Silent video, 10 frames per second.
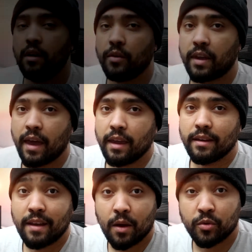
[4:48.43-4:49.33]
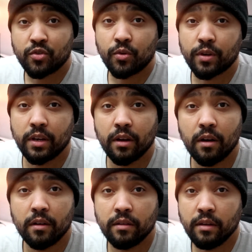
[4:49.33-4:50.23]
Okay, and now we're talking
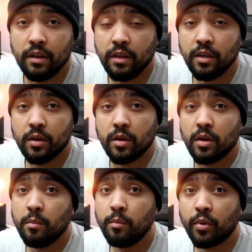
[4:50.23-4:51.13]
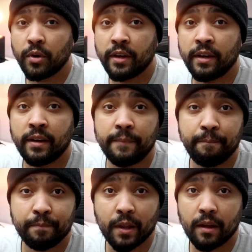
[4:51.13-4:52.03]
on the Boya
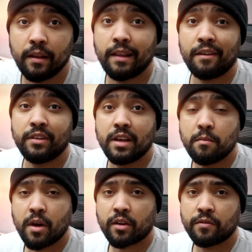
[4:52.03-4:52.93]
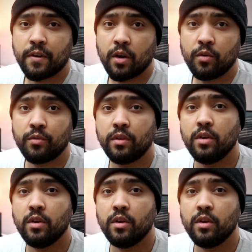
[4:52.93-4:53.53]
lavalier microphone.